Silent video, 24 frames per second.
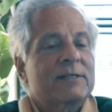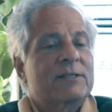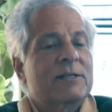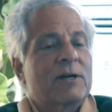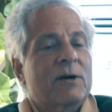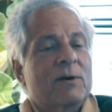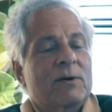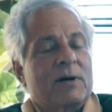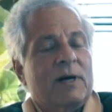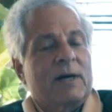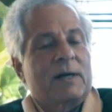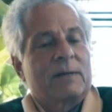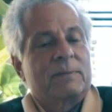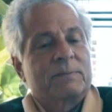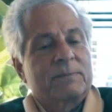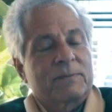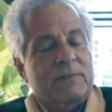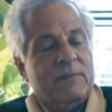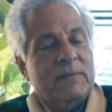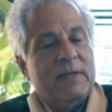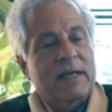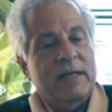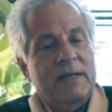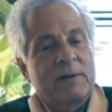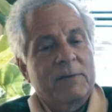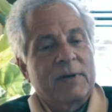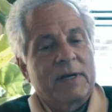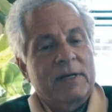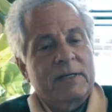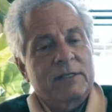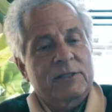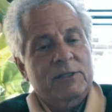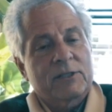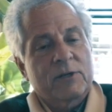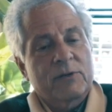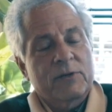So
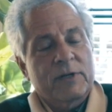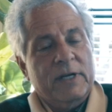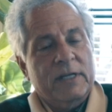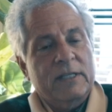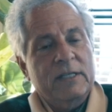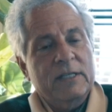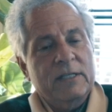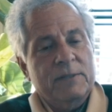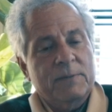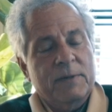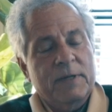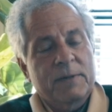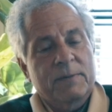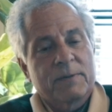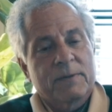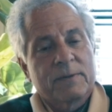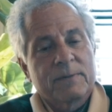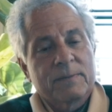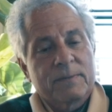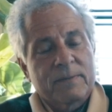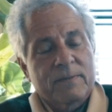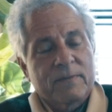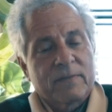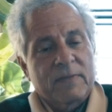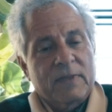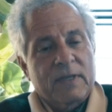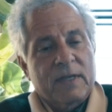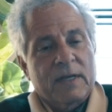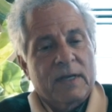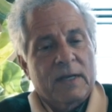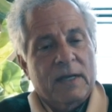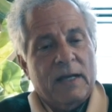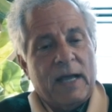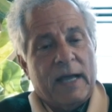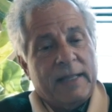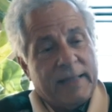anyway, so you get these people,
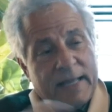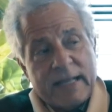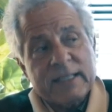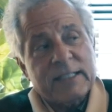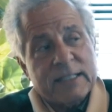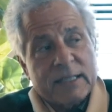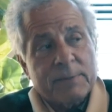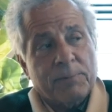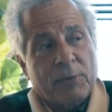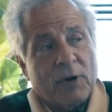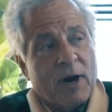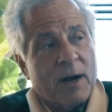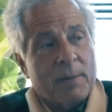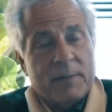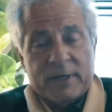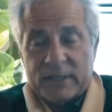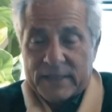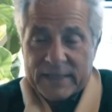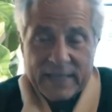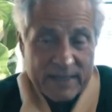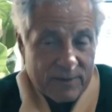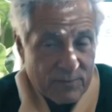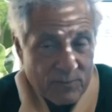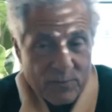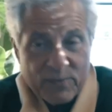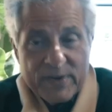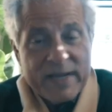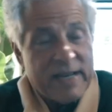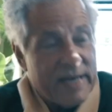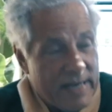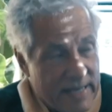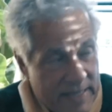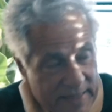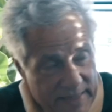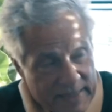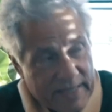and that's the promise. They
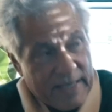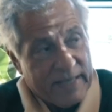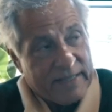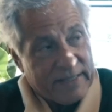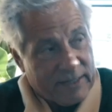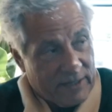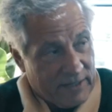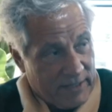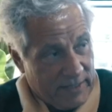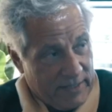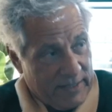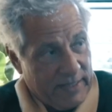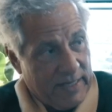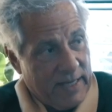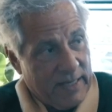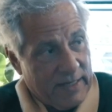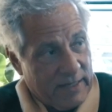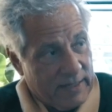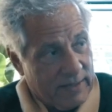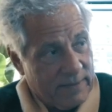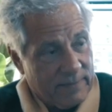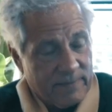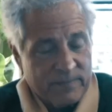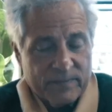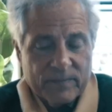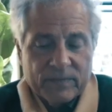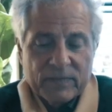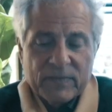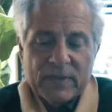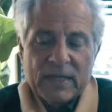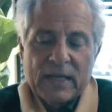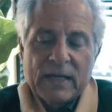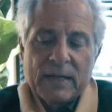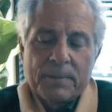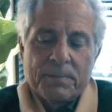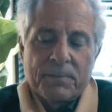really think they're going to get it.
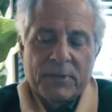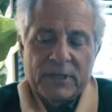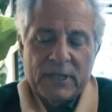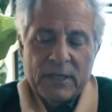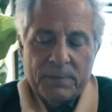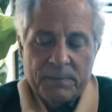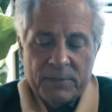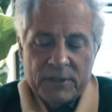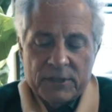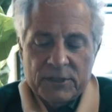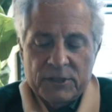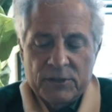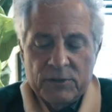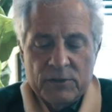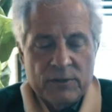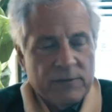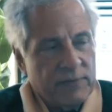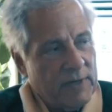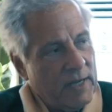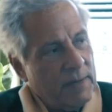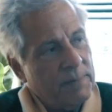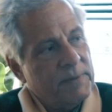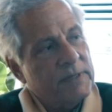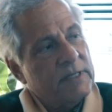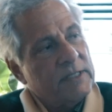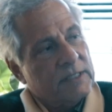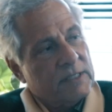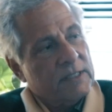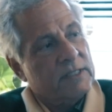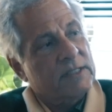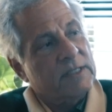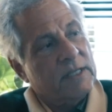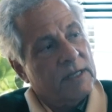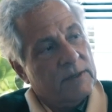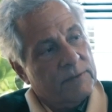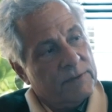But the pursuit of happiness
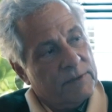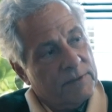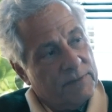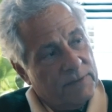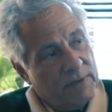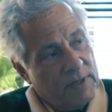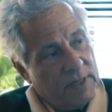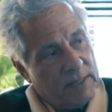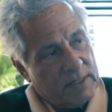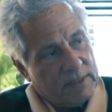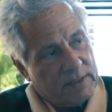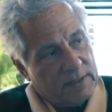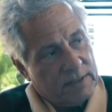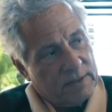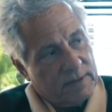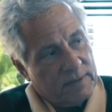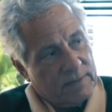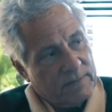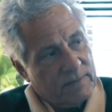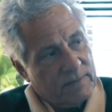is self-defined.